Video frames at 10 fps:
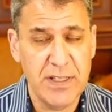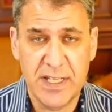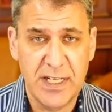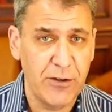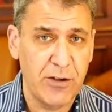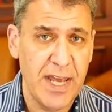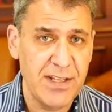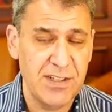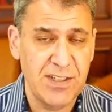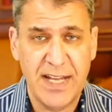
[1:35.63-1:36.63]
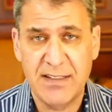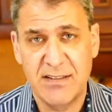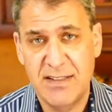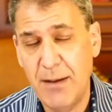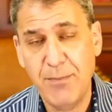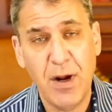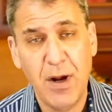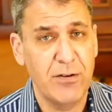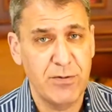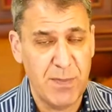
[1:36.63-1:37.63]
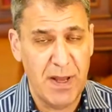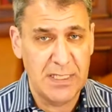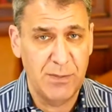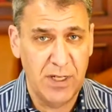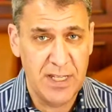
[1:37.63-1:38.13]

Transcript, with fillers: And in other cases, that's not part of their responsibility.